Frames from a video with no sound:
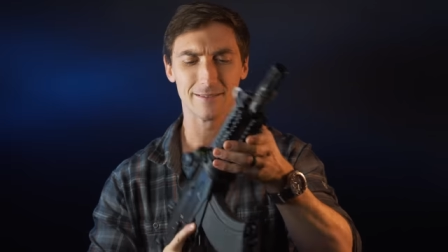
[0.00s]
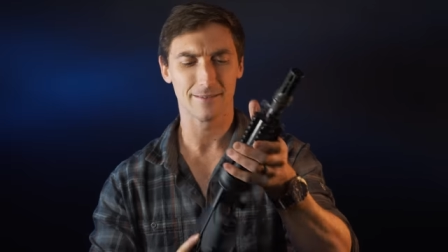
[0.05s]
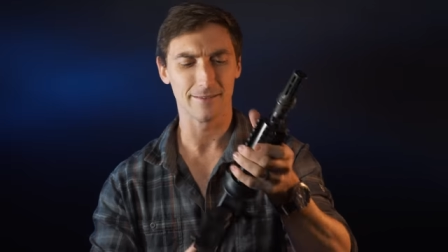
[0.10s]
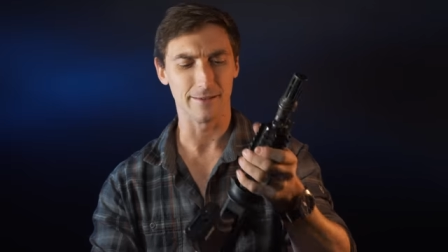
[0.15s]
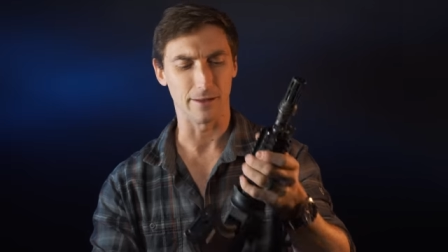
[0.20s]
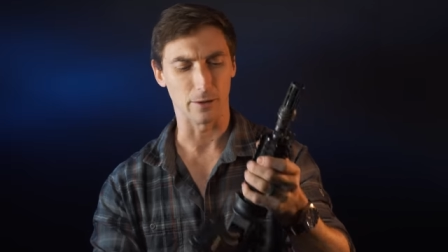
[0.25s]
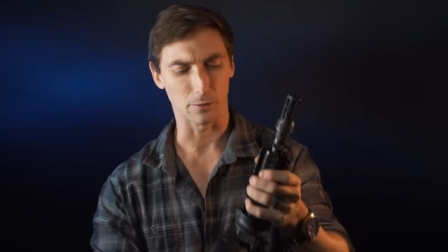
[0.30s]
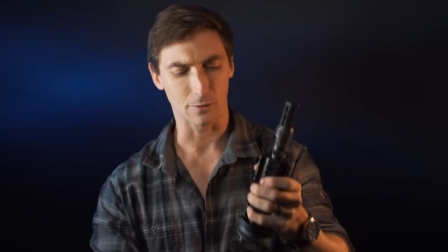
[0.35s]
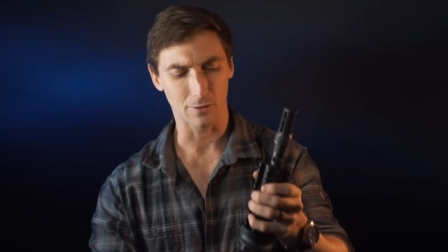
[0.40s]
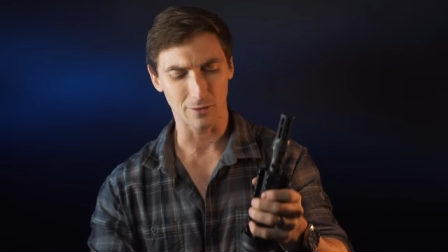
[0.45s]

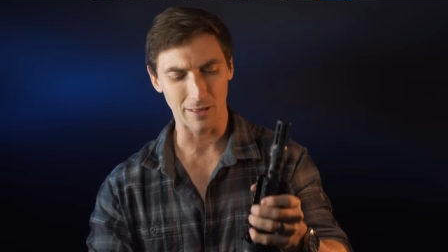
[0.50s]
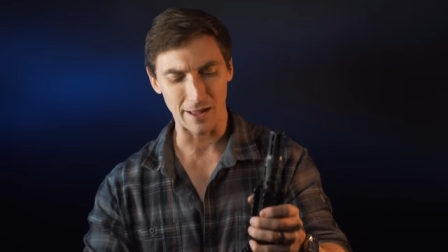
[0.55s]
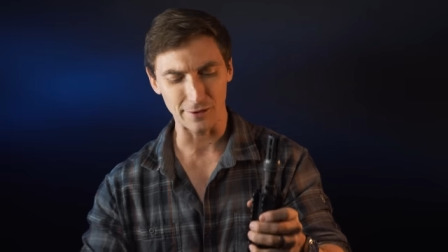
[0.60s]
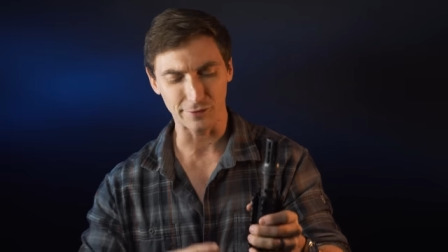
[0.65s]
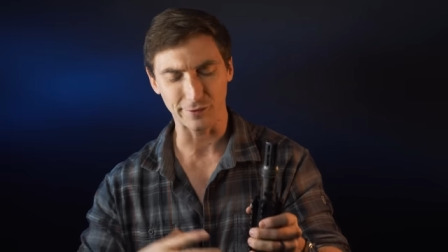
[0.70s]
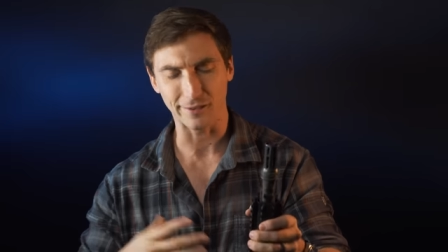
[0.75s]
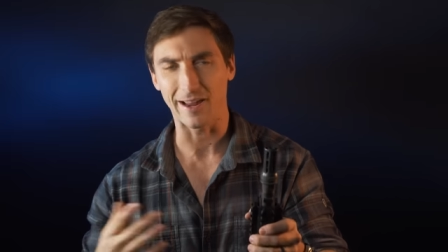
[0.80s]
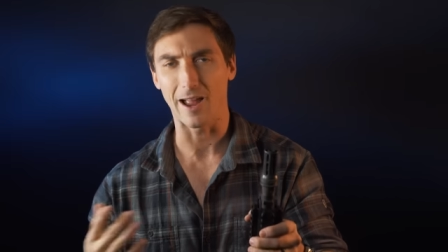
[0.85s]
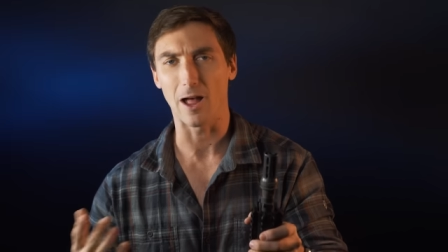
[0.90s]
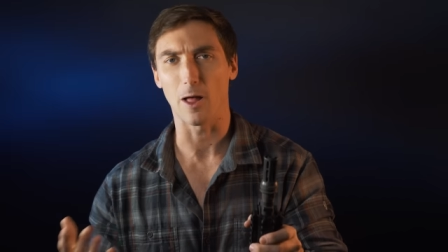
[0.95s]
you know,
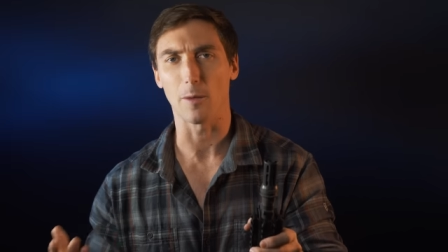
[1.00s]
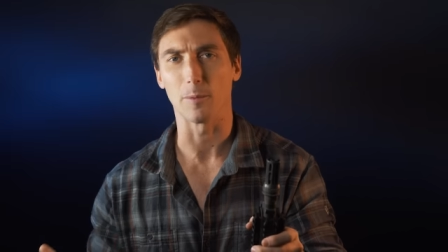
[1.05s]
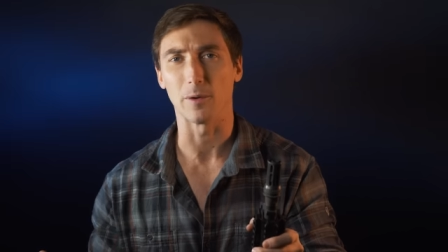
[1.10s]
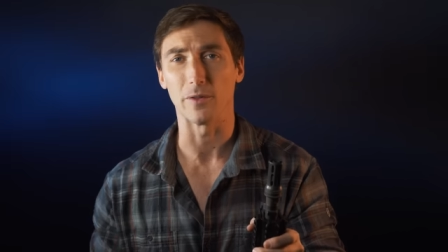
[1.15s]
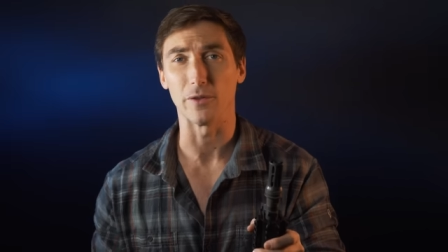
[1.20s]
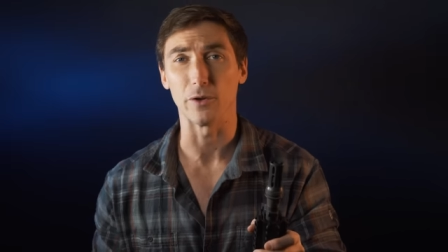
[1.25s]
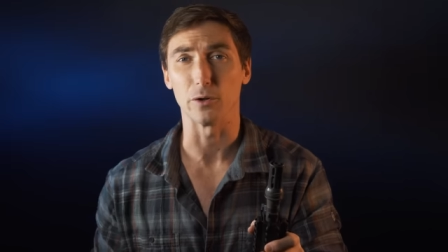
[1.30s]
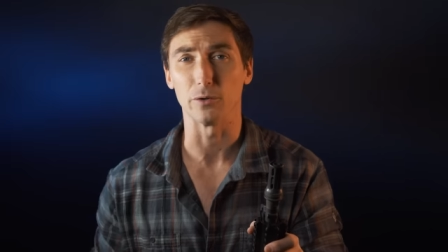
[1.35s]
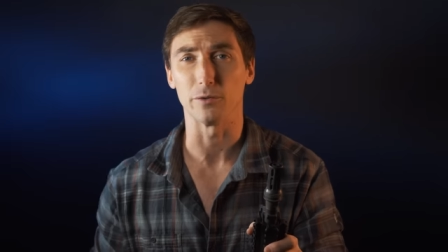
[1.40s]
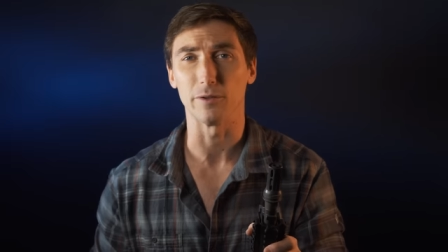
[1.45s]
classic caliber
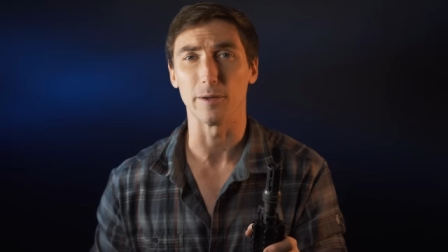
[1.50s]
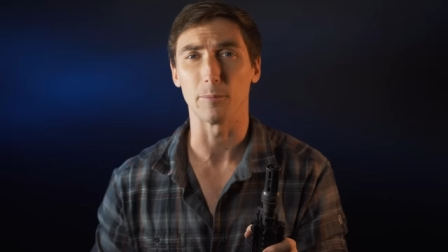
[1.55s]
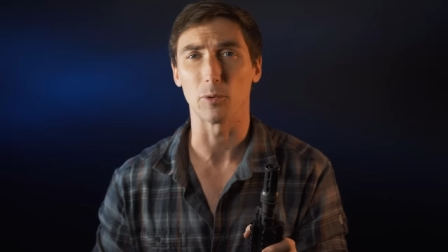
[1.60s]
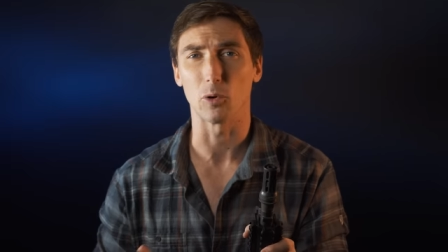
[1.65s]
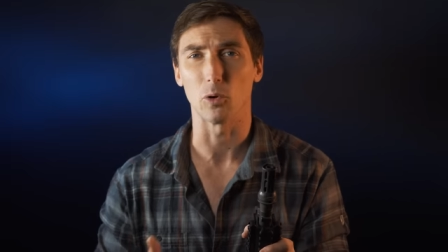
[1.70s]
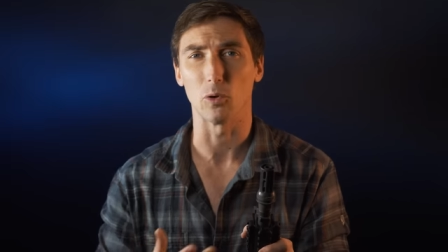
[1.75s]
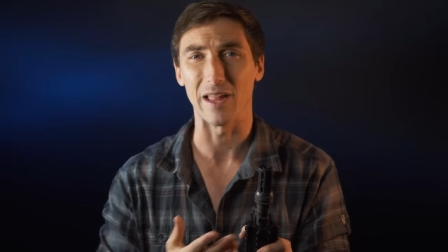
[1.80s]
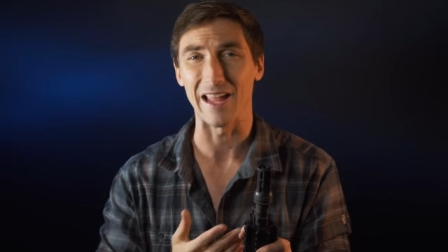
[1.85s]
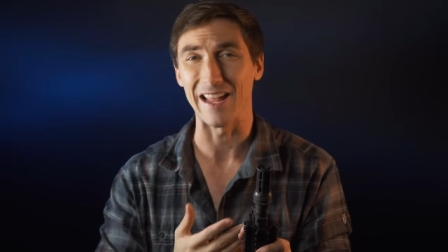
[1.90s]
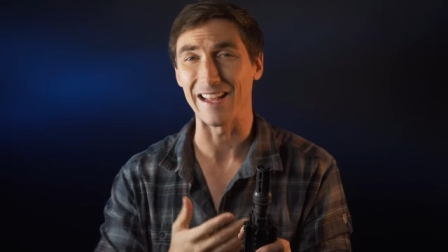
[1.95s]
that your
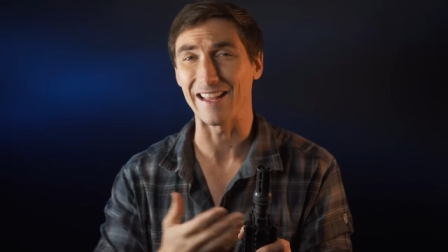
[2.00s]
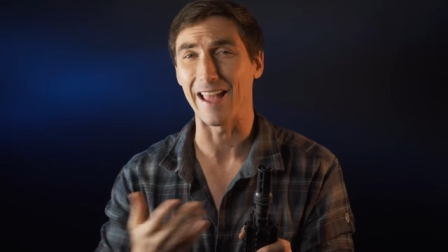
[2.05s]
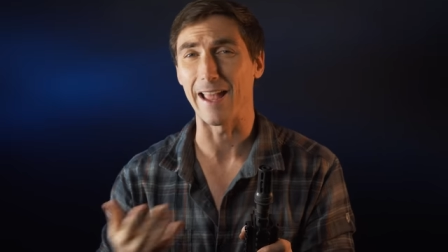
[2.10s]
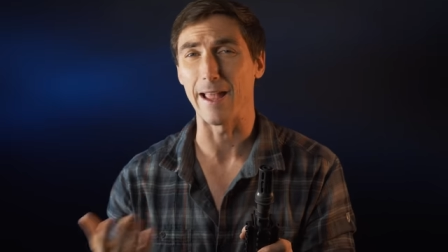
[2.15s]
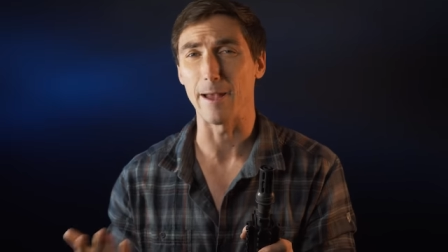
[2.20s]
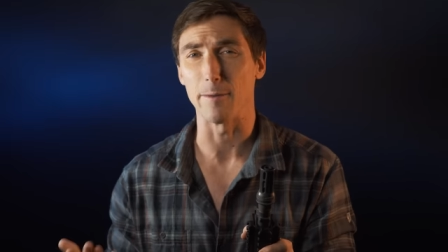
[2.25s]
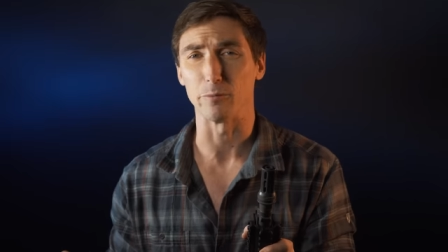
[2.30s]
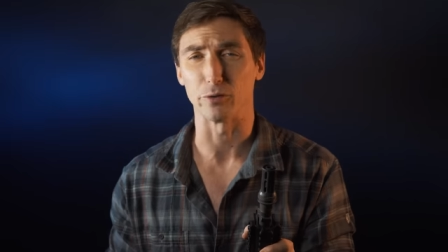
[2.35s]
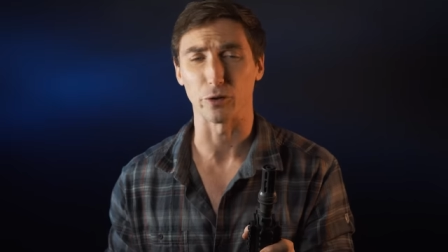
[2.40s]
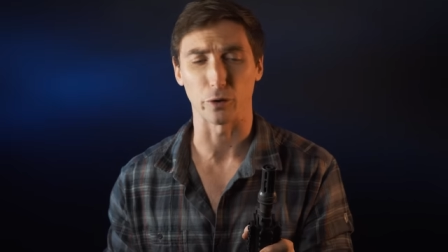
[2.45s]
typical
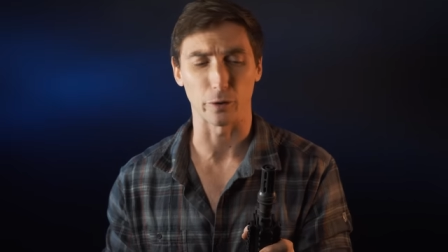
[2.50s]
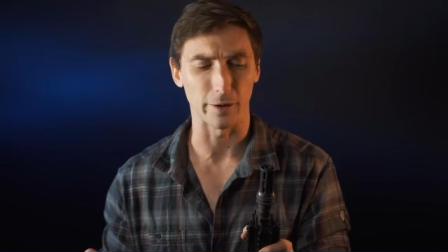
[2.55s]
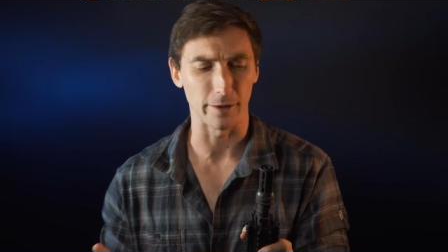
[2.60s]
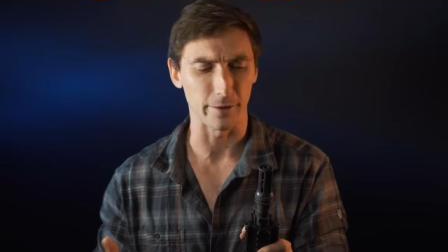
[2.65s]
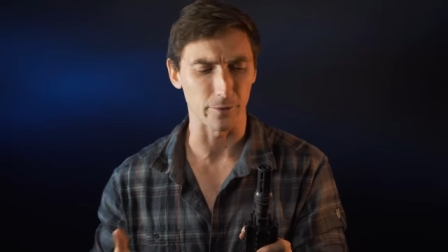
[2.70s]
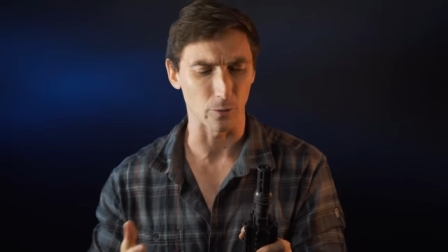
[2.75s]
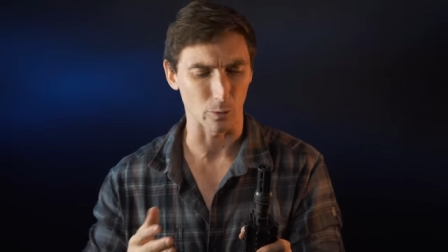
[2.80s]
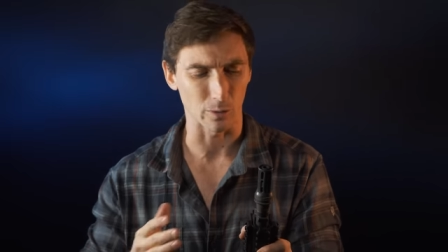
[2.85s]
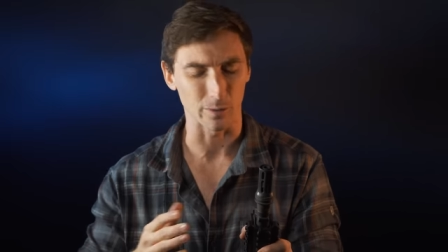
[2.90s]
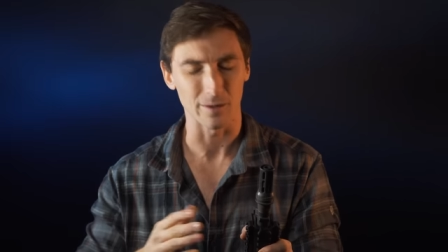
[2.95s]
AKMs are
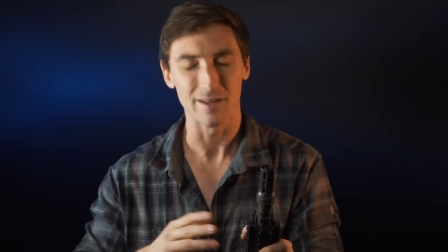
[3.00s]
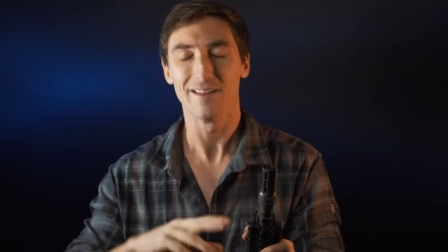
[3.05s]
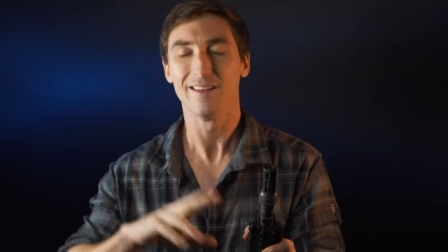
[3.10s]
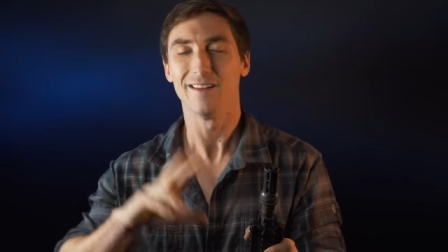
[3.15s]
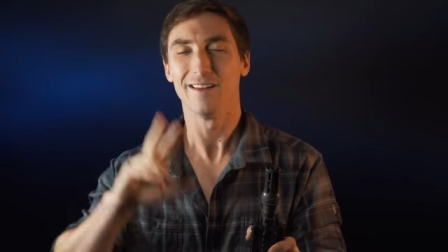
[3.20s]
in, or